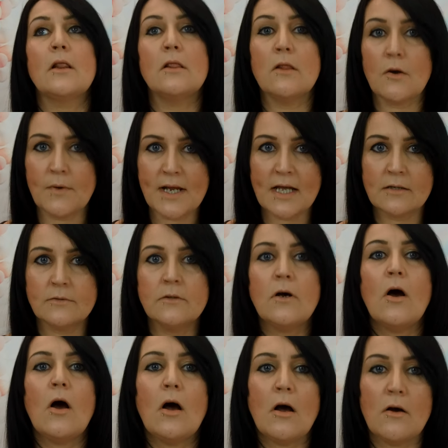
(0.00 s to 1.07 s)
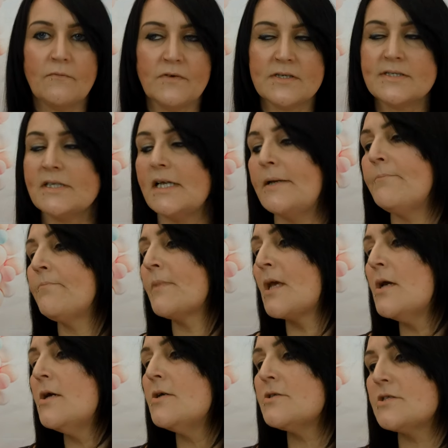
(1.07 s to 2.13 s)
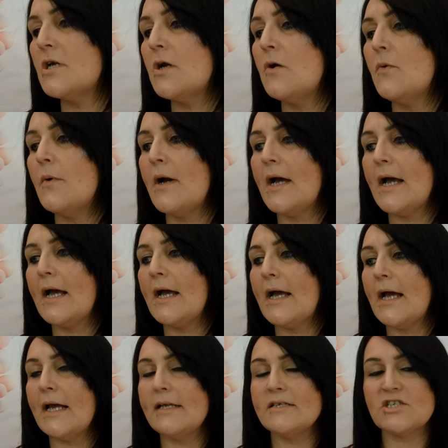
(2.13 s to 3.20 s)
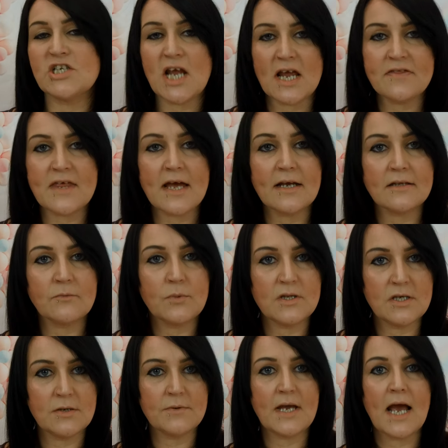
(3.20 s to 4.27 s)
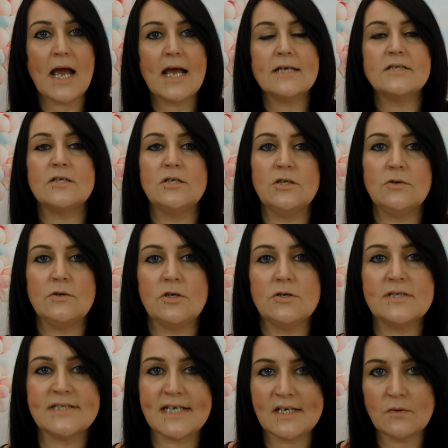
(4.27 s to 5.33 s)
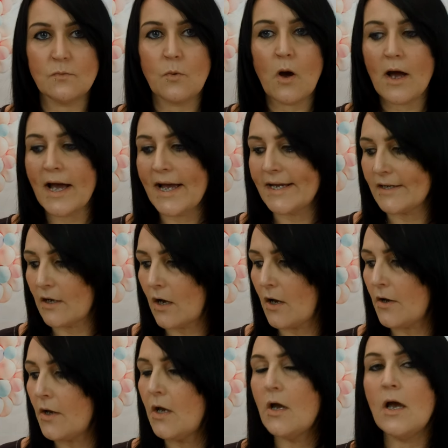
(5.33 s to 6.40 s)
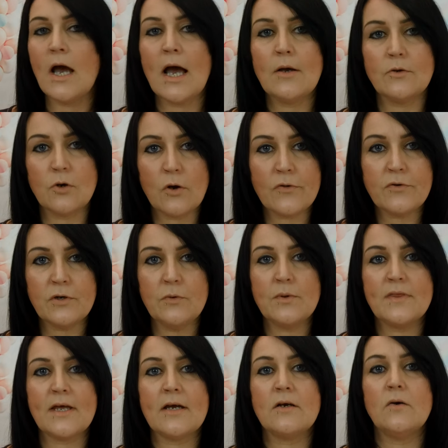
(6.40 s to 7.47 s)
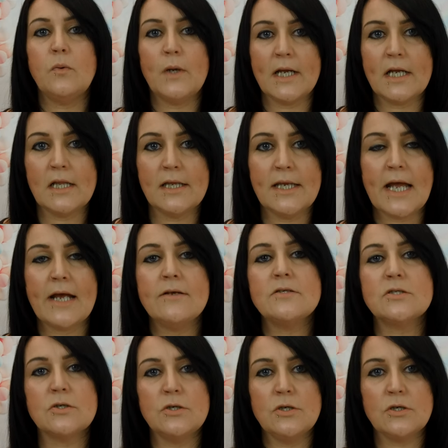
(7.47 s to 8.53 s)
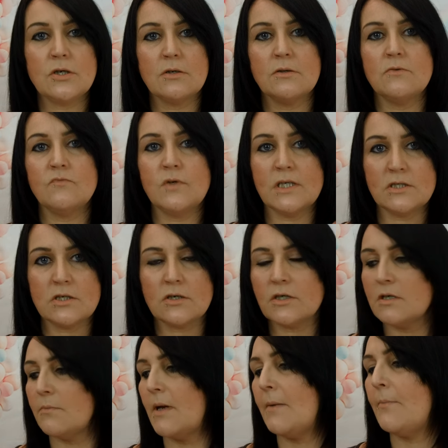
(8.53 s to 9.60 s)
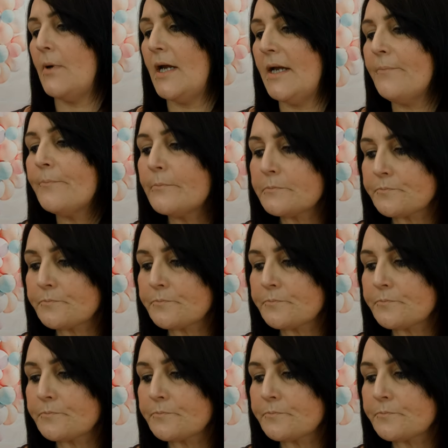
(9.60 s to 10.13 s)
L'Oreal, obviously. So I shared that with you guys, and you've seen what I got. I'll go through with that quickly now so you can re-jog your memory.